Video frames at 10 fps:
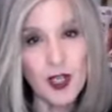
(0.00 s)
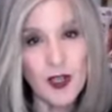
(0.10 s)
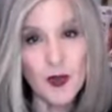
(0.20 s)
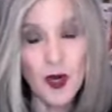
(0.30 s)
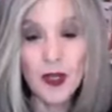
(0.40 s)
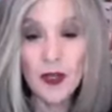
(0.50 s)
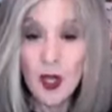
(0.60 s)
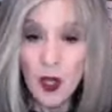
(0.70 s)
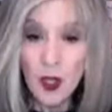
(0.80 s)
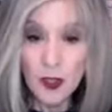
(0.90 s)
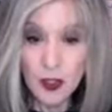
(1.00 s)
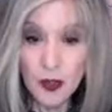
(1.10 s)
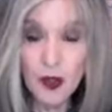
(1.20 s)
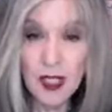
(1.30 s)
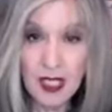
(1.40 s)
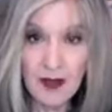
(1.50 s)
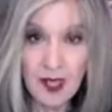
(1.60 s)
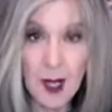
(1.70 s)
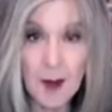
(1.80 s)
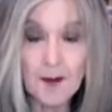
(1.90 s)
Sawyer, do leave
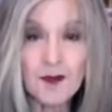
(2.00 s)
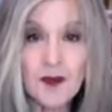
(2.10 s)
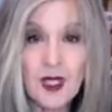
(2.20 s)
them.